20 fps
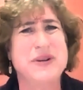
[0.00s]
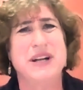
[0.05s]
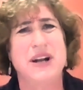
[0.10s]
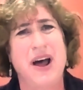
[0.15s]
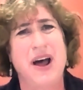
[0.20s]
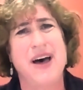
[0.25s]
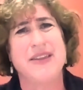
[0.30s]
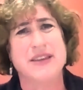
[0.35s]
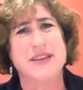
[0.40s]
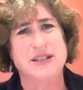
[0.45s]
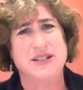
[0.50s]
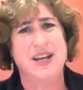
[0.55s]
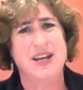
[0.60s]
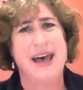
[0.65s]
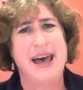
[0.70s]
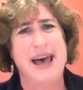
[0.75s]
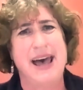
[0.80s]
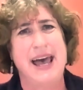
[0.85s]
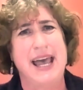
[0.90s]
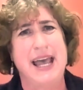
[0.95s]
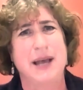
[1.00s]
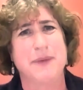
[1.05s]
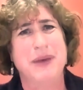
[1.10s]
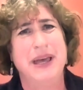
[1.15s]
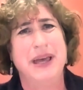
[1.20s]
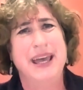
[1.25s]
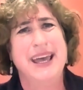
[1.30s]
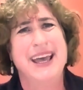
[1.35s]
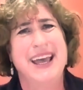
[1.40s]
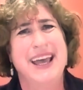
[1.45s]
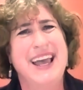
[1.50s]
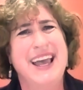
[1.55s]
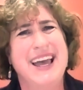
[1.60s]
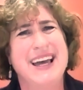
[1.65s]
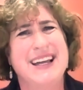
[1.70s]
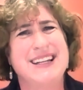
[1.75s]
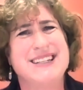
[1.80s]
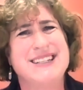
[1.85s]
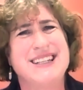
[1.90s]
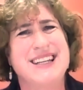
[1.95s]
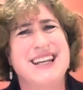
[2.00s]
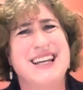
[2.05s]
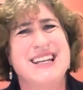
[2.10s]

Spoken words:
it all the time. And